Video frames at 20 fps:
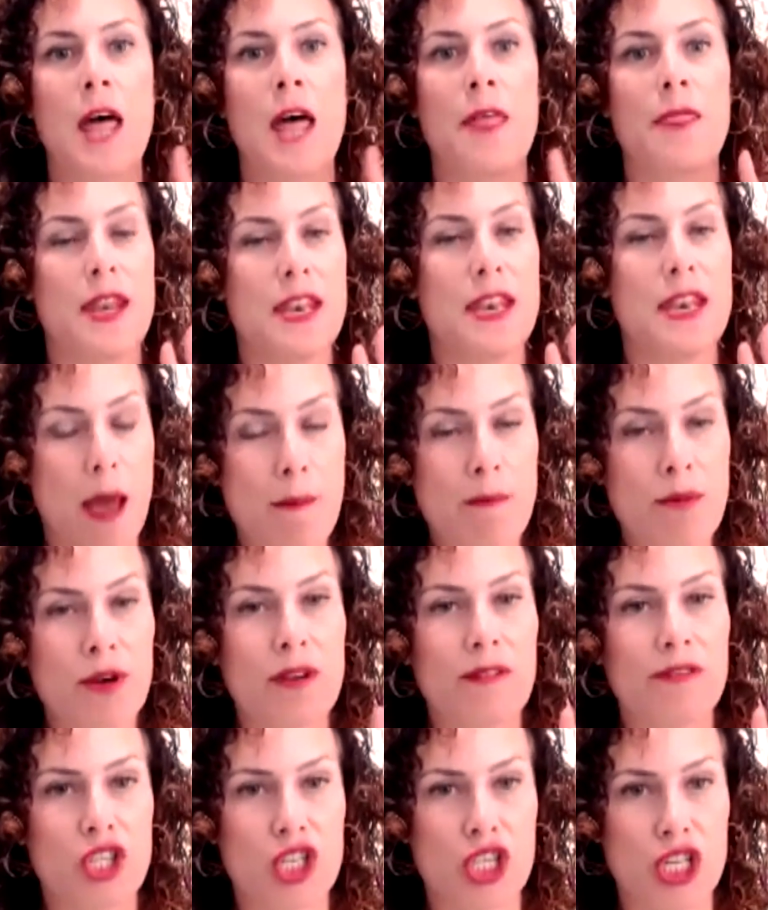The number
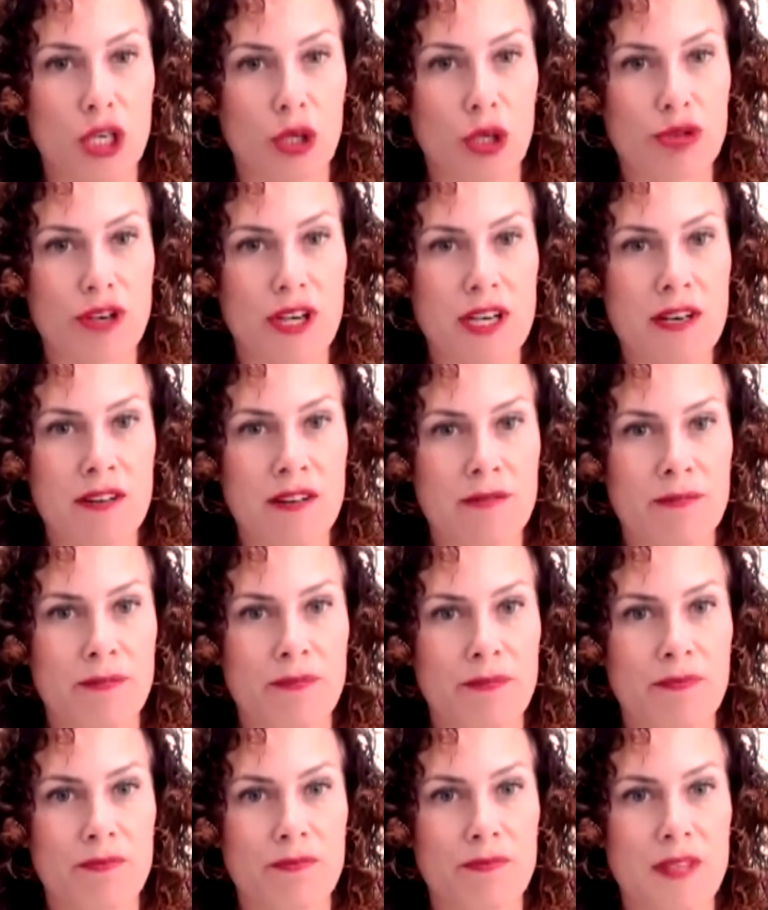of children
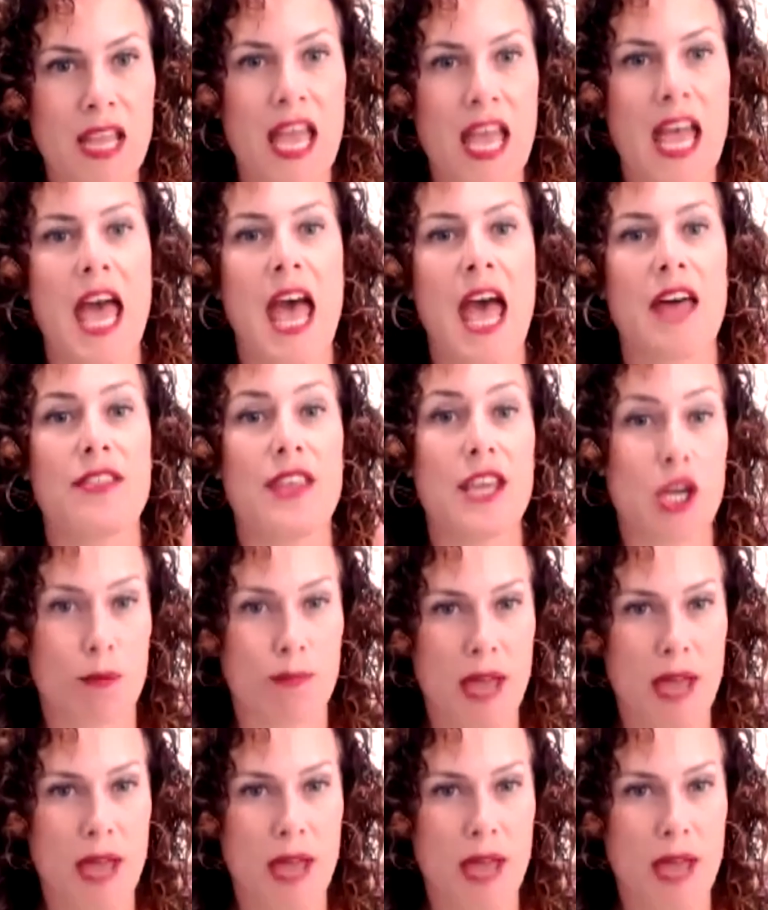that you're